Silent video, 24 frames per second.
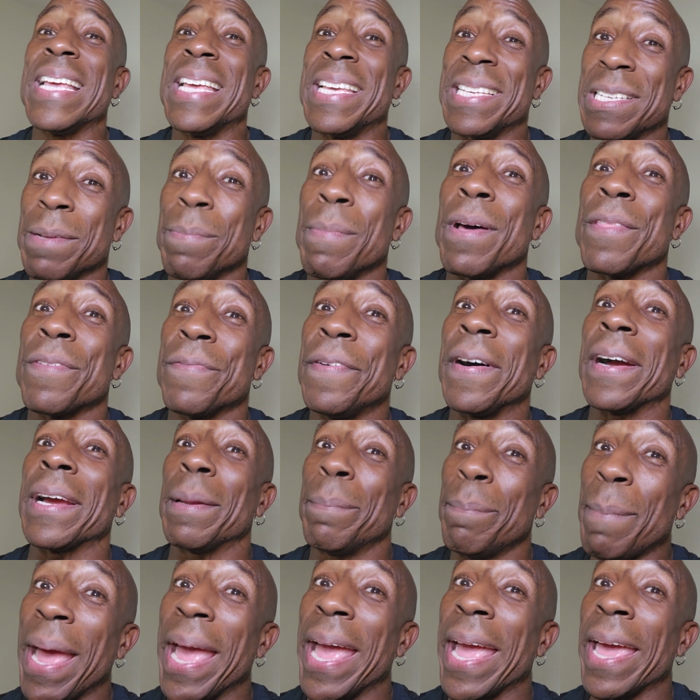is a
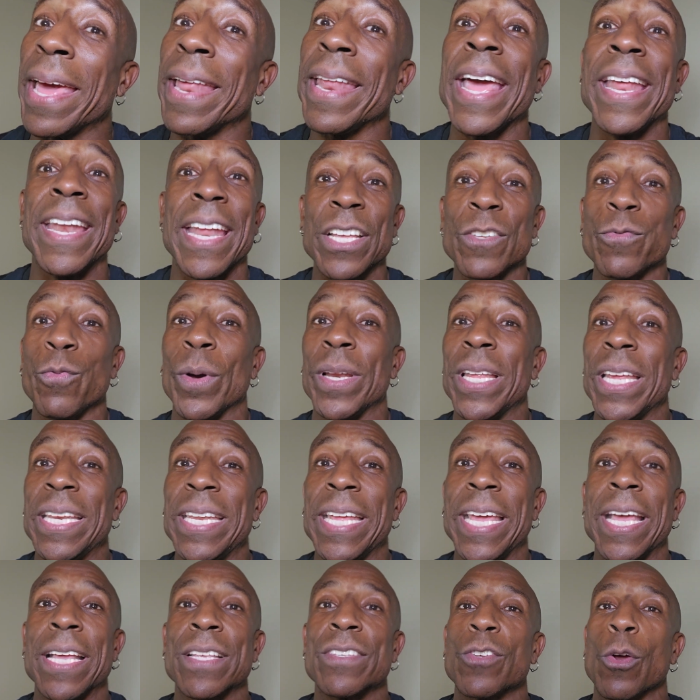motherfucking man, and that's what he
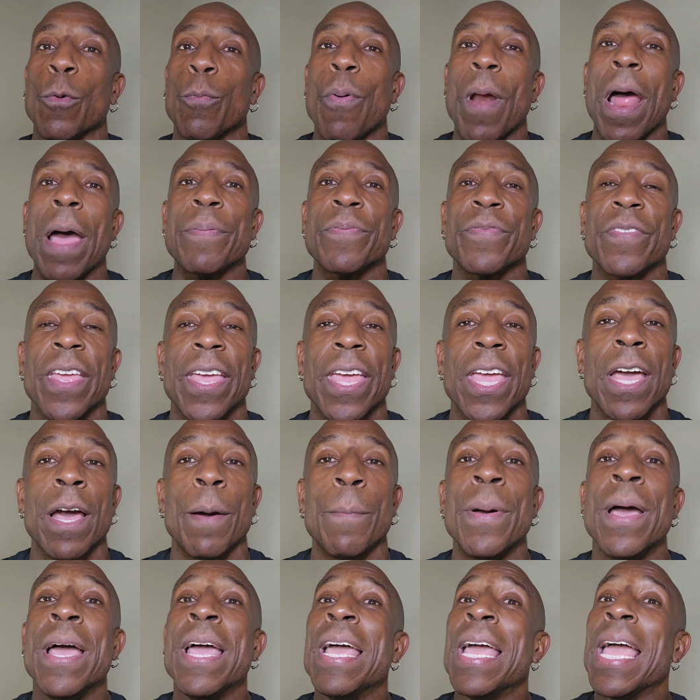did. So props to
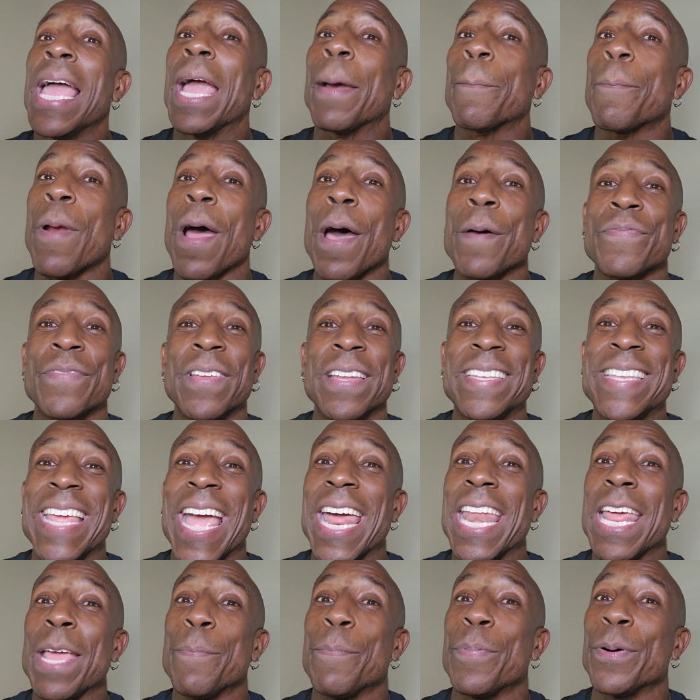him, and props to
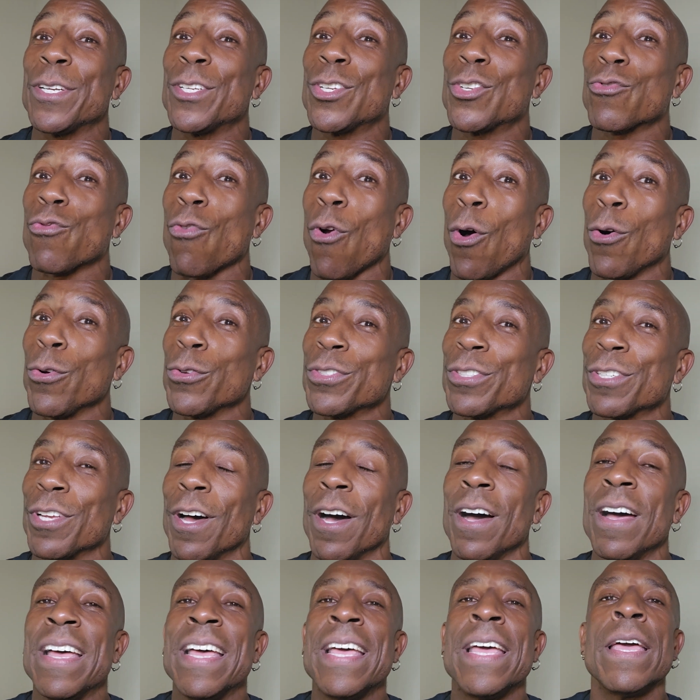Danny
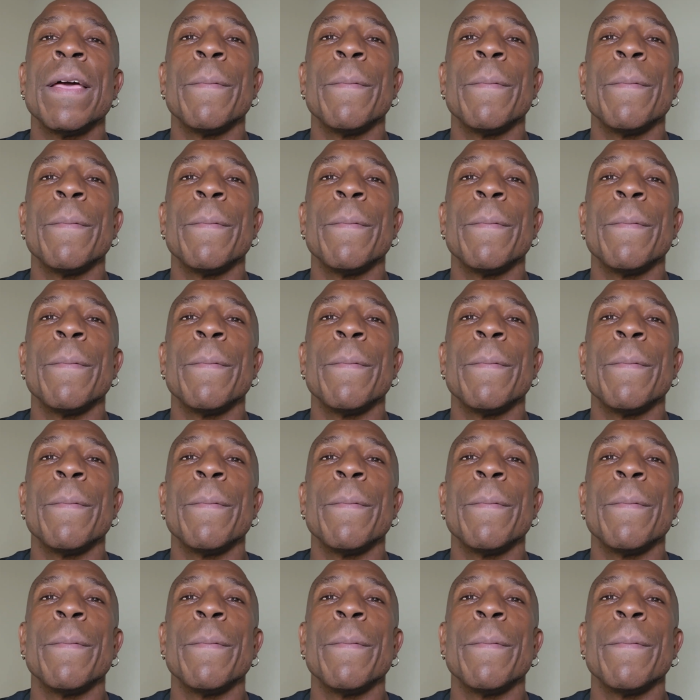Pedrosa.